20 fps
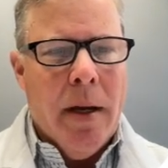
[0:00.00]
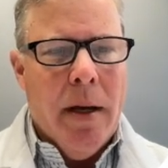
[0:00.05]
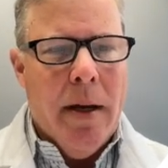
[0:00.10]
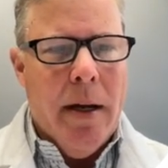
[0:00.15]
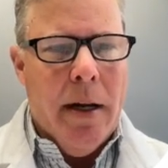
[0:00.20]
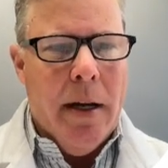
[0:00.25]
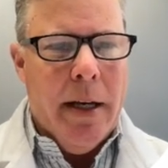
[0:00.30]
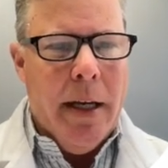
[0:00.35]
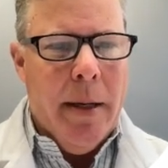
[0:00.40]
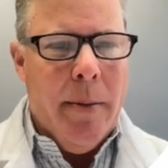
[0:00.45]

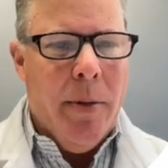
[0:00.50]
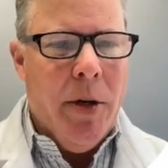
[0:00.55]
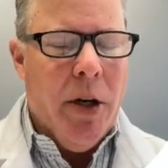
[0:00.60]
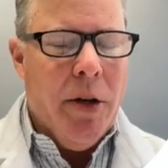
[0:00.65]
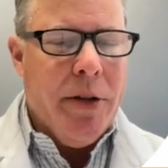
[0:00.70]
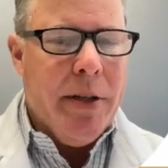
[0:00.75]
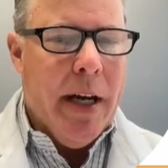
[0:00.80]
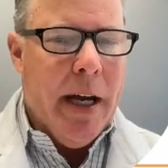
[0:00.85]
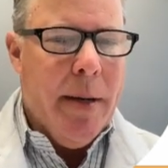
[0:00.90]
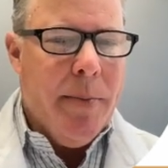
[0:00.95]

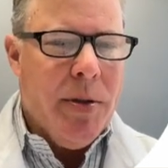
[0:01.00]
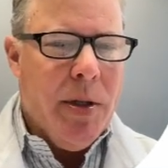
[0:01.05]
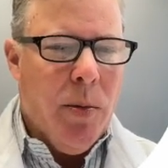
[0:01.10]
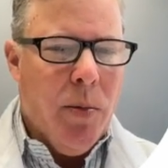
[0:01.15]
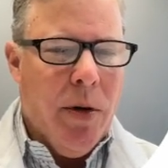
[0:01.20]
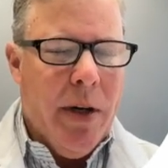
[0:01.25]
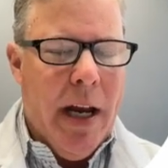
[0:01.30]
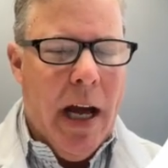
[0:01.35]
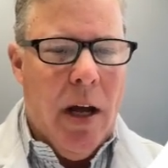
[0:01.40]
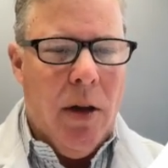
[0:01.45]
immunotypes, and
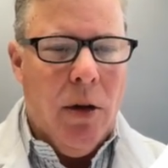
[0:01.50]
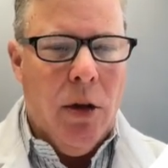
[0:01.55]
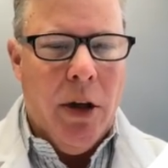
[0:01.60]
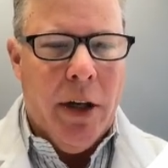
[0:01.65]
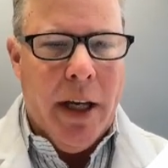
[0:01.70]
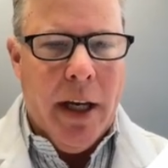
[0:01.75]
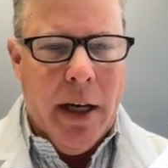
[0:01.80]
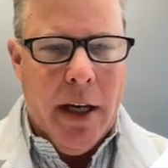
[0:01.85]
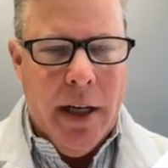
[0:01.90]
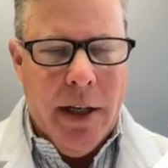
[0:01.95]
we're now
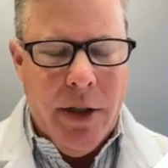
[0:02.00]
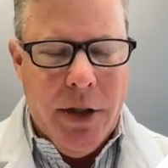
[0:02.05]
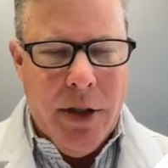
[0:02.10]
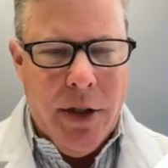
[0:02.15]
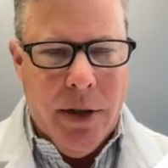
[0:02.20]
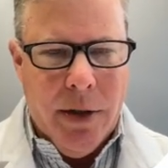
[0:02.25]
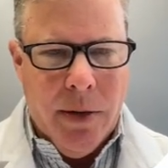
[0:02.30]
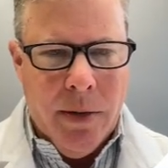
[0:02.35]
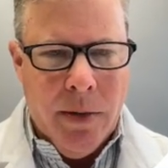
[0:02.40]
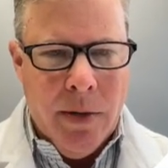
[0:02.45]
looking
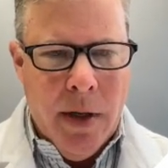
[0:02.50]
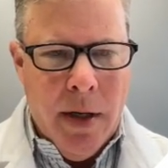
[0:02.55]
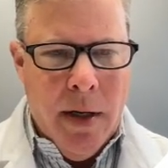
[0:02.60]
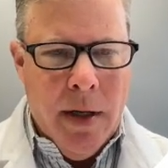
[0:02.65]
into